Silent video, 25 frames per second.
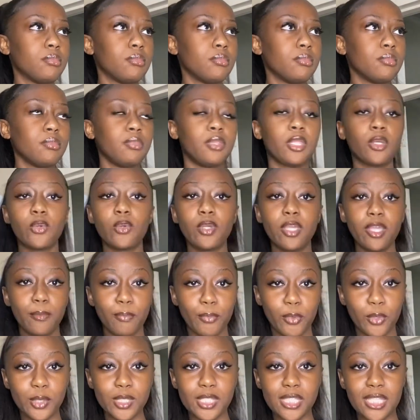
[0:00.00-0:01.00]
the
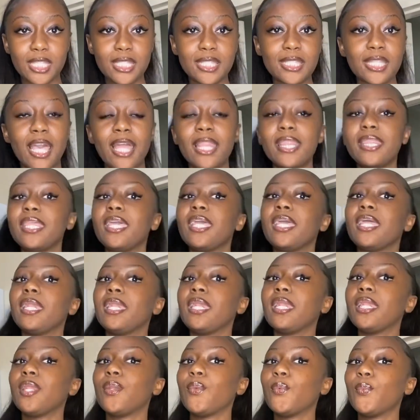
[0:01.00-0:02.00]
cooking process, and
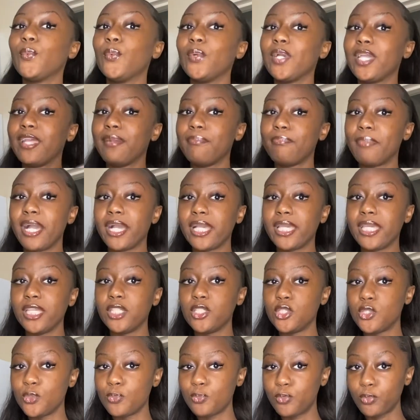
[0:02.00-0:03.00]
then we'll get back
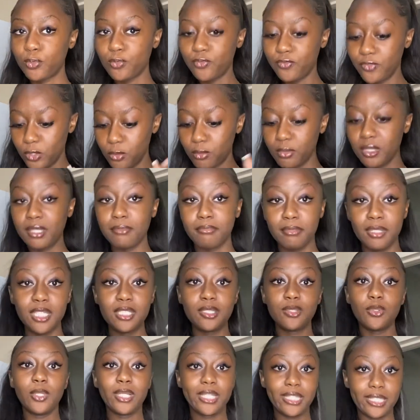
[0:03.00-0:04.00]
into filming
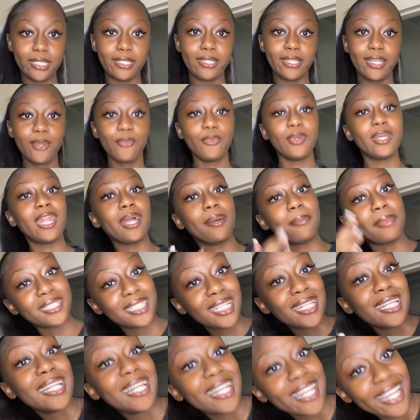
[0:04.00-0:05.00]
me talking when I'm
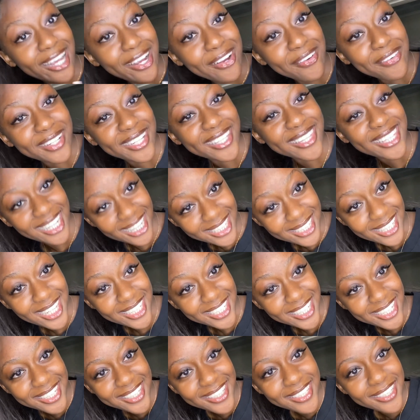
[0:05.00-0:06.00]
actually layering the lasagna.